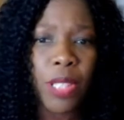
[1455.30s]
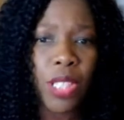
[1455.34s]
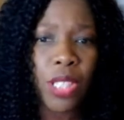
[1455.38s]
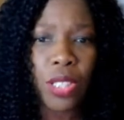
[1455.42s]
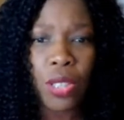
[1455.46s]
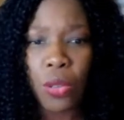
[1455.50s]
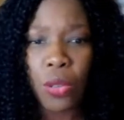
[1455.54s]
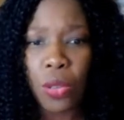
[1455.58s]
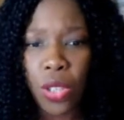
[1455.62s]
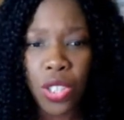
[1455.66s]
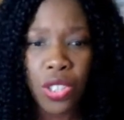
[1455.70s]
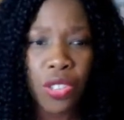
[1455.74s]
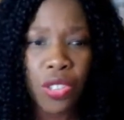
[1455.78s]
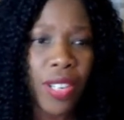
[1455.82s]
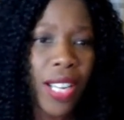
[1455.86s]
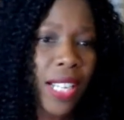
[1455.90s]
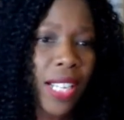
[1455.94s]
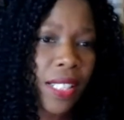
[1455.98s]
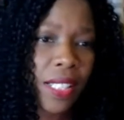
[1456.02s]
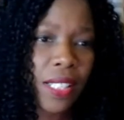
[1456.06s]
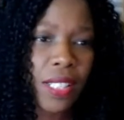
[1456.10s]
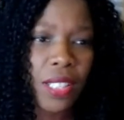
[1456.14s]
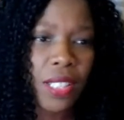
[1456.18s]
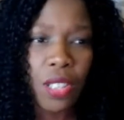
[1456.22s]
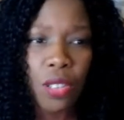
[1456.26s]
and soul
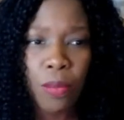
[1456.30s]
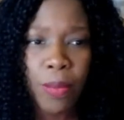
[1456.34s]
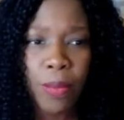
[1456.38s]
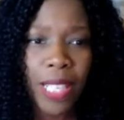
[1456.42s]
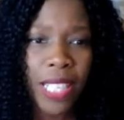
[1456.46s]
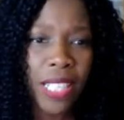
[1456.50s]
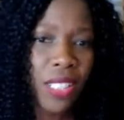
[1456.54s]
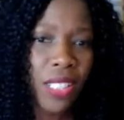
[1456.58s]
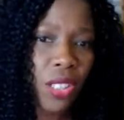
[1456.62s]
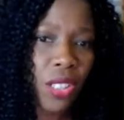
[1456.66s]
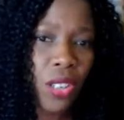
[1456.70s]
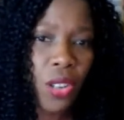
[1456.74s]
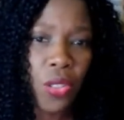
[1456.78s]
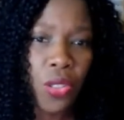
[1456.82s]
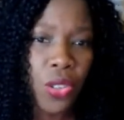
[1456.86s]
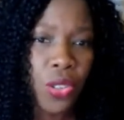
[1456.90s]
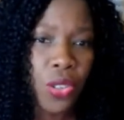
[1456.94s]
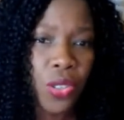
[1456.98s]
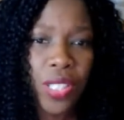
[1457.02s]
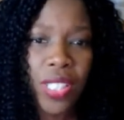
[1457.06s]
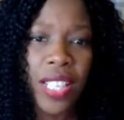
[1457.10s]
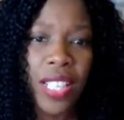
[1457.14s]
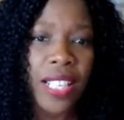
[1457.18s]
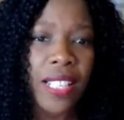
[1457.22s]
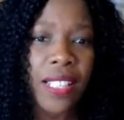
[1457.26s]
contracts and soulmates and all
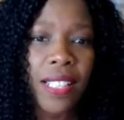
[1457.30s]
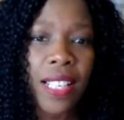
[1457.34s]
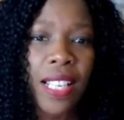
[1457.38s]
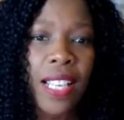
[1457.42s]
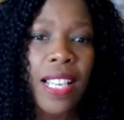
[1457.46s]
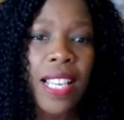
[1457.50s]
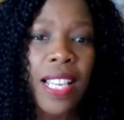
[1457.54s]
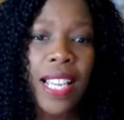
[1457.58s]
those things.